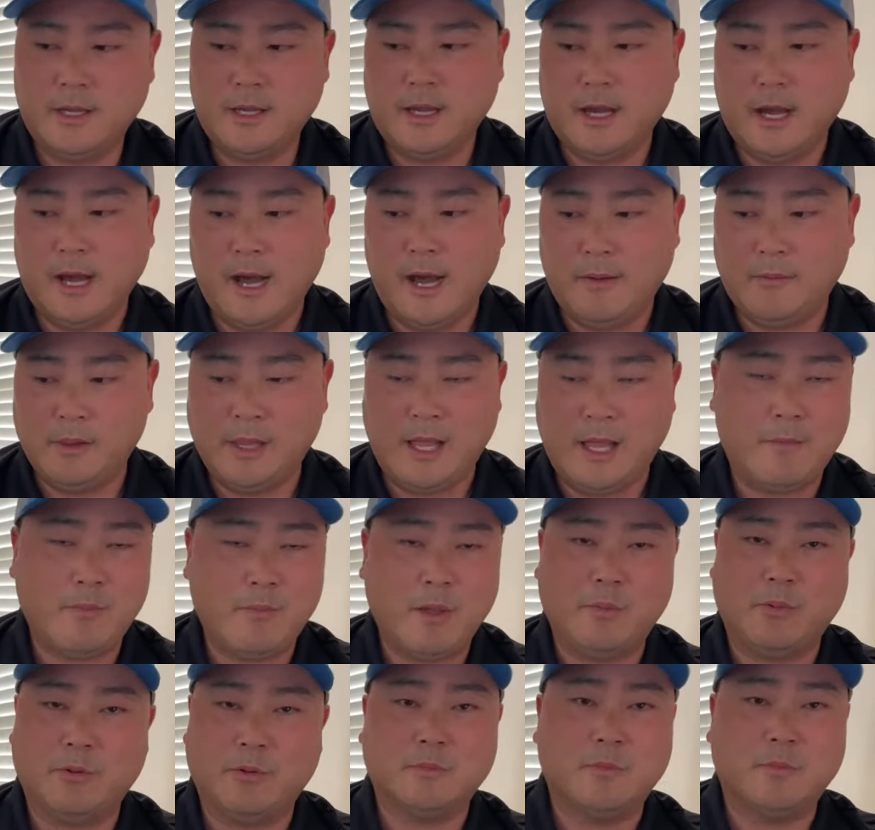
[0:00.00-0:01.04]
A lot of
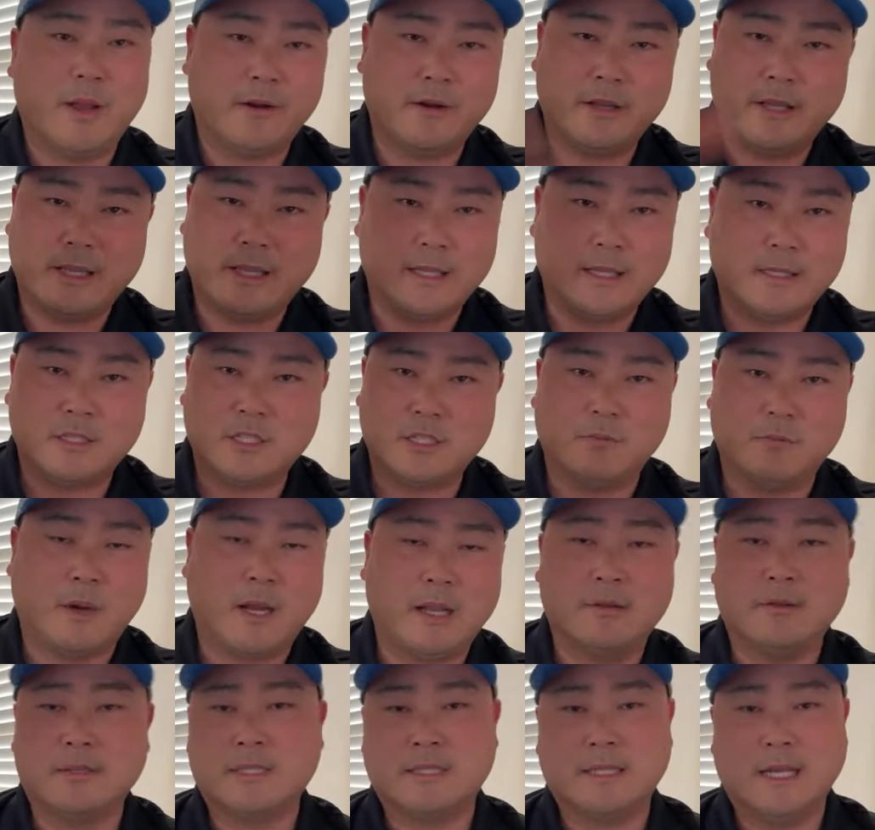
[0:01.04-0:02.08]
people, it's better than the
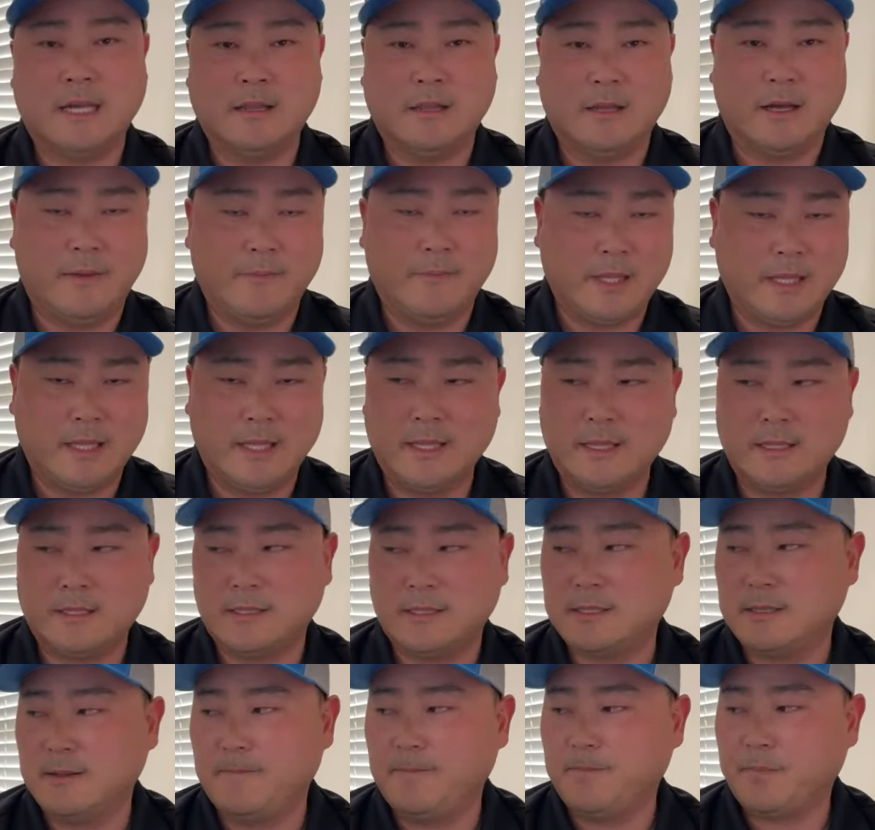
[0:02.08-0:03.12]
Shimano Stella. I mean,
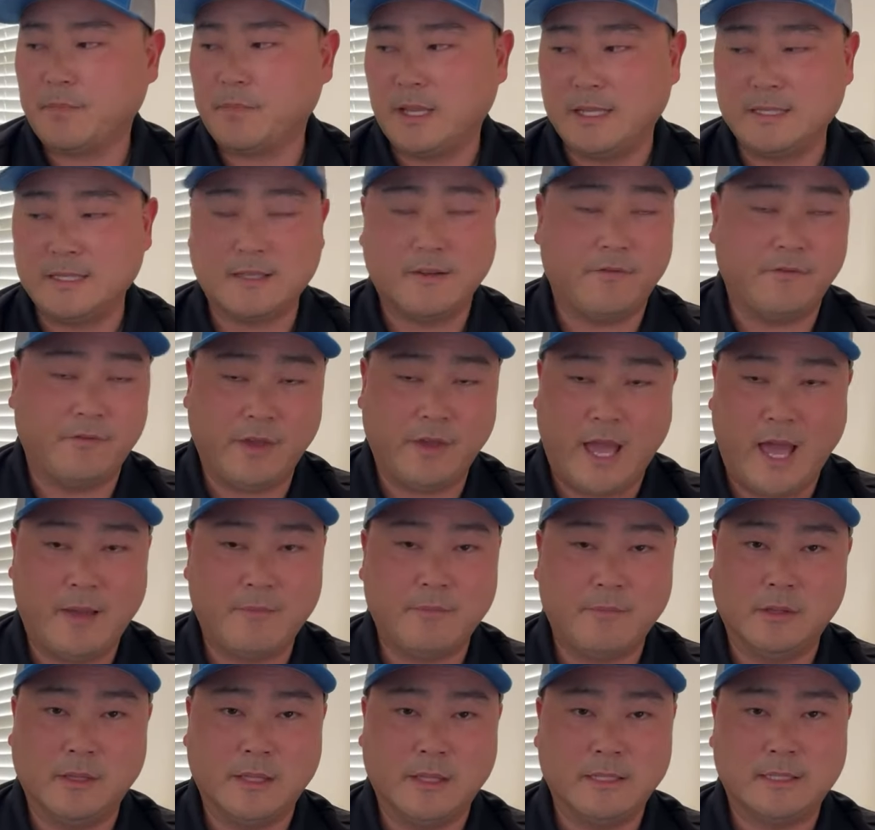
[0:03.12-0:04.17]
it's a
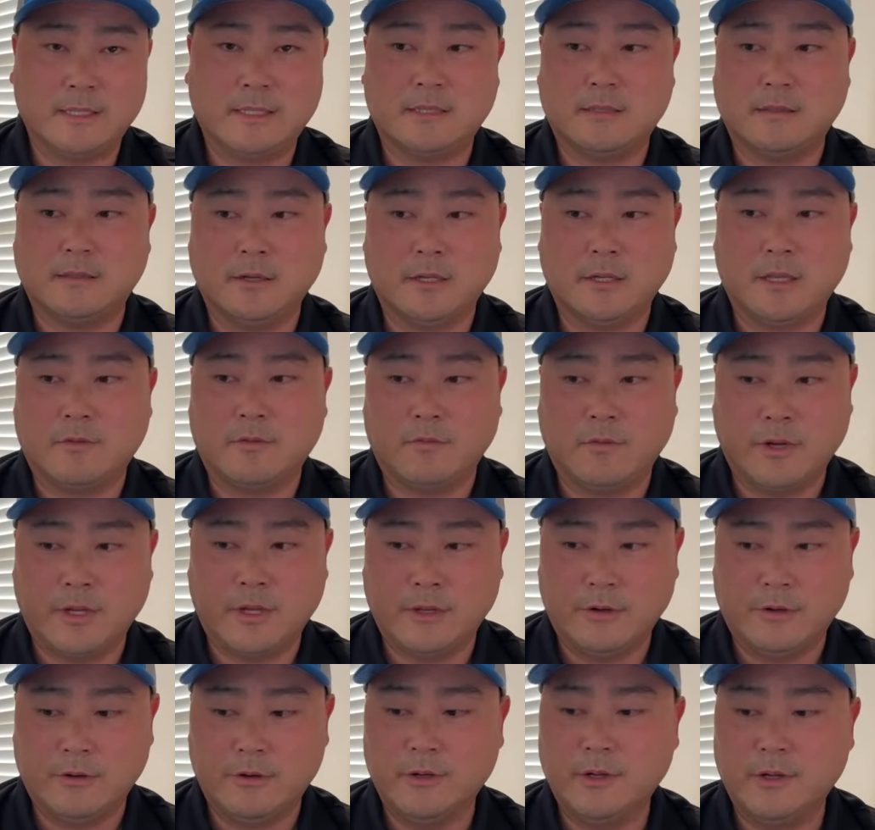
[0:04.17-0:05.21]
fabulous-looking
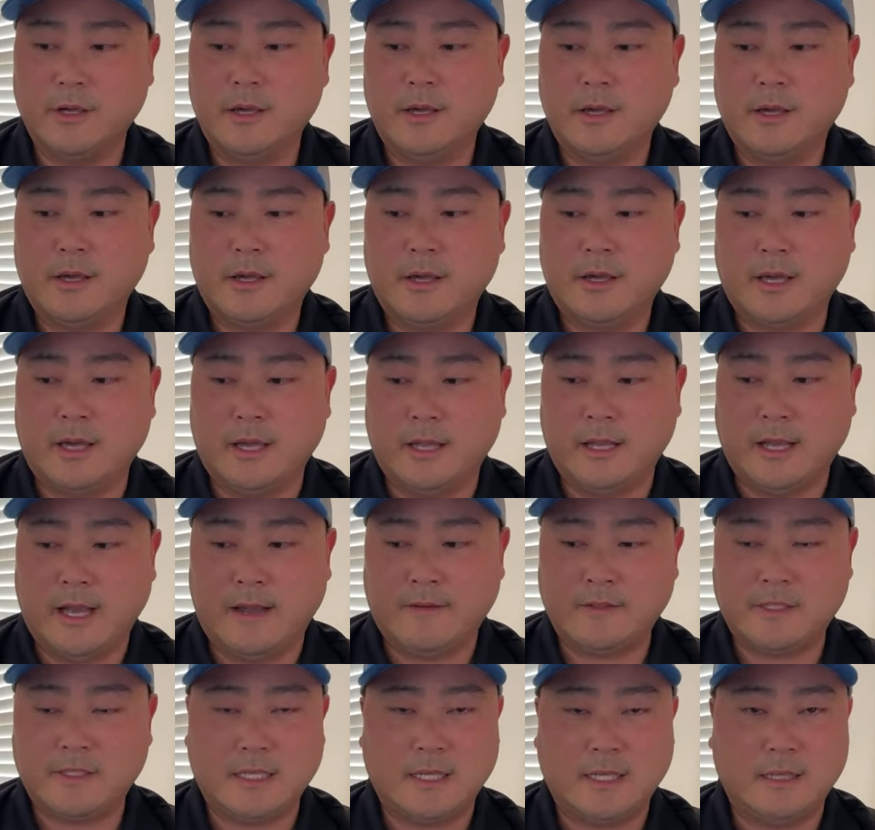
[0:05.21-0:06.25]
reel. And I've
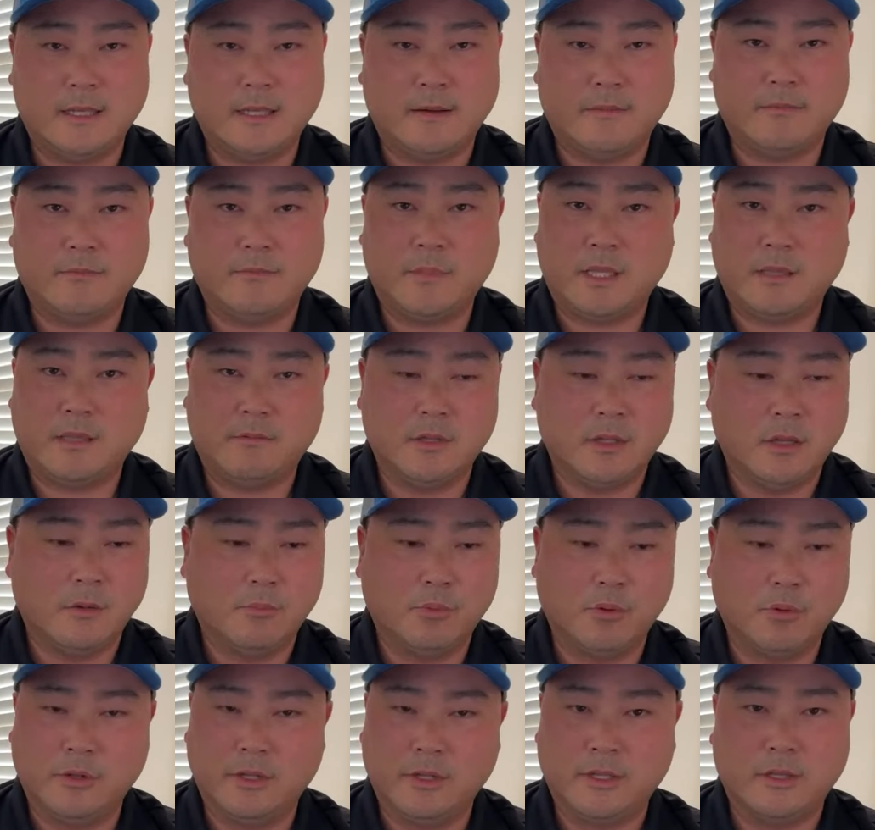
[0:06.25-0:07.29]
seen them, you know,
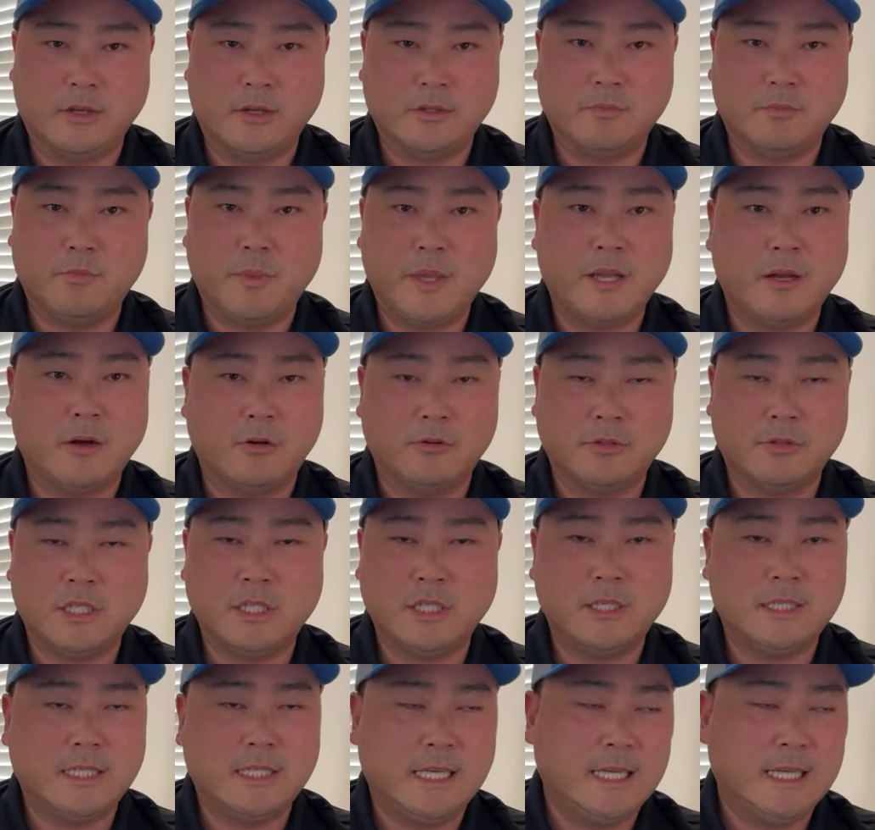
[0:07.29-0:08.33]
pulling those big old
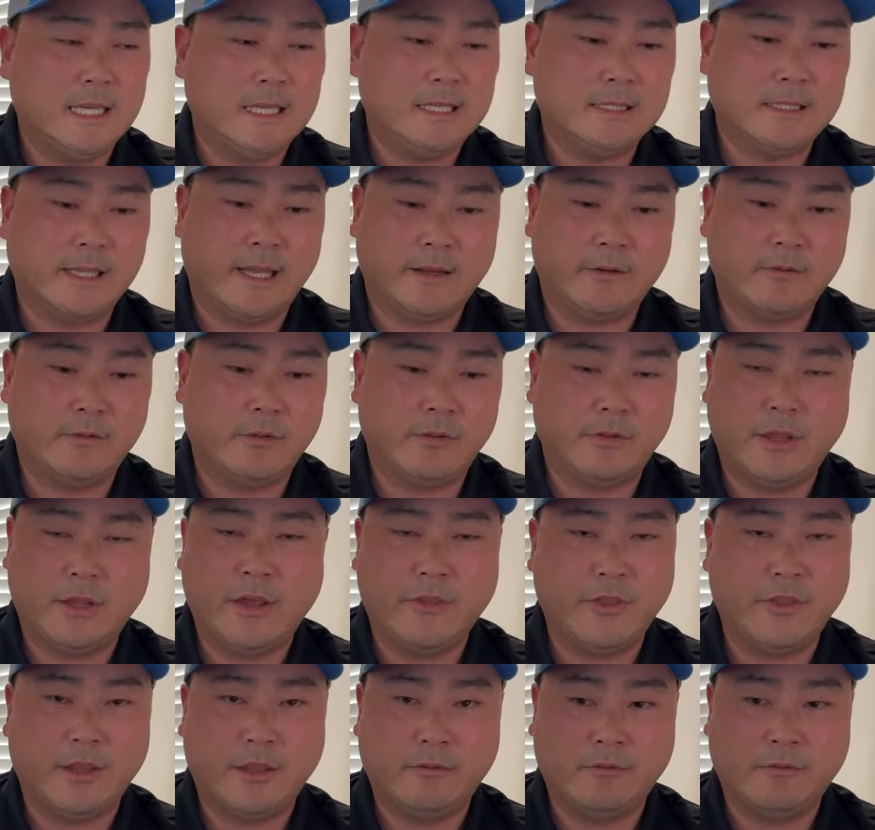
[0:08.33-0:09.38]
GTs like with
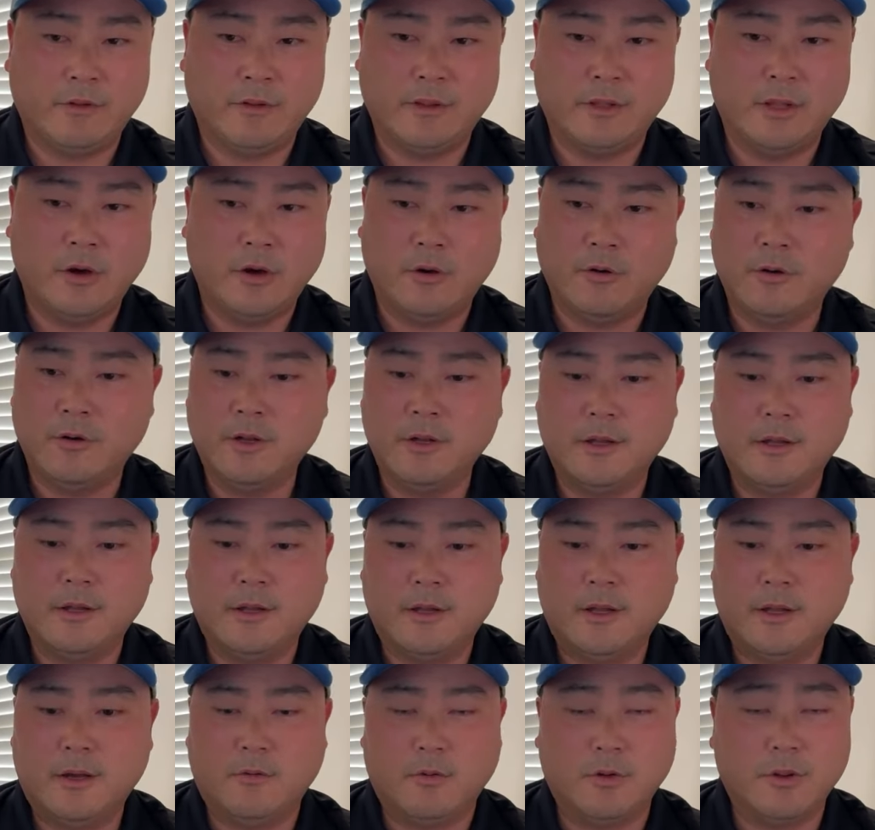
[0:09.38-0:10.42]
nothing, with no
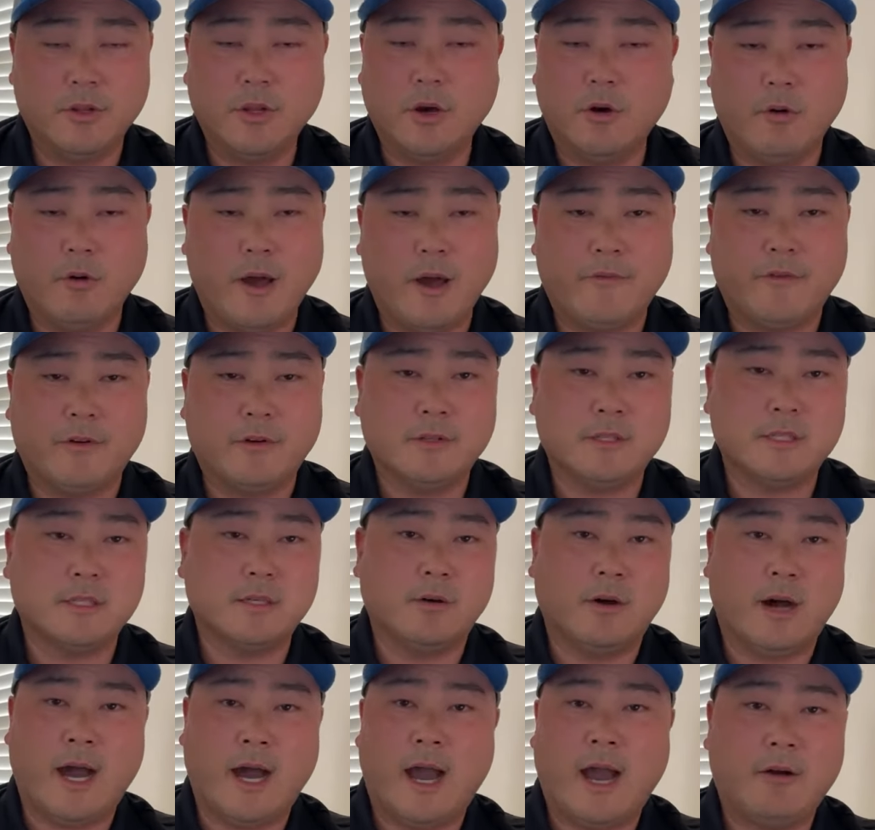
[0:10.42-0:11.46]
effort. So
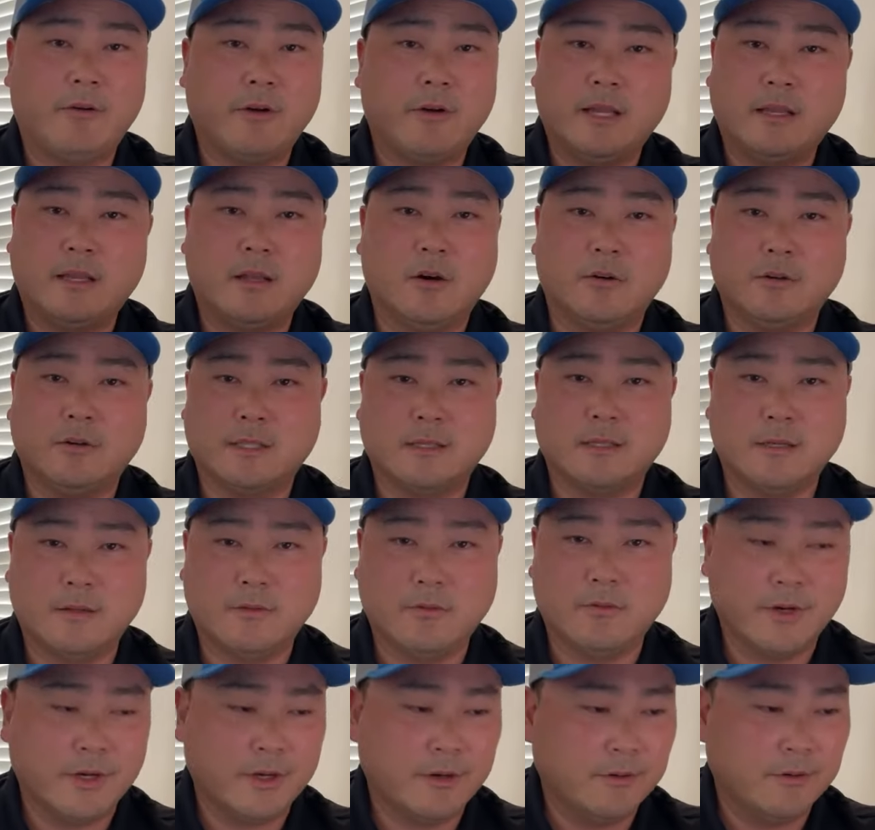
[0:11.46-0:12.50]
I already know it's a good
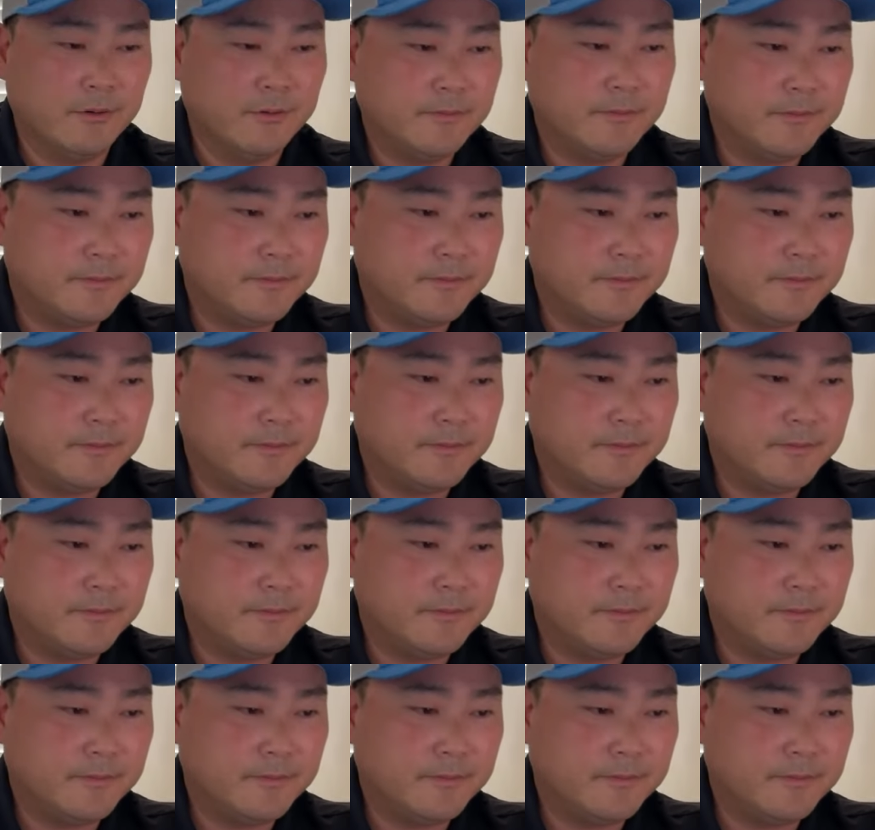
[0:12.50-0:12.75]
reel.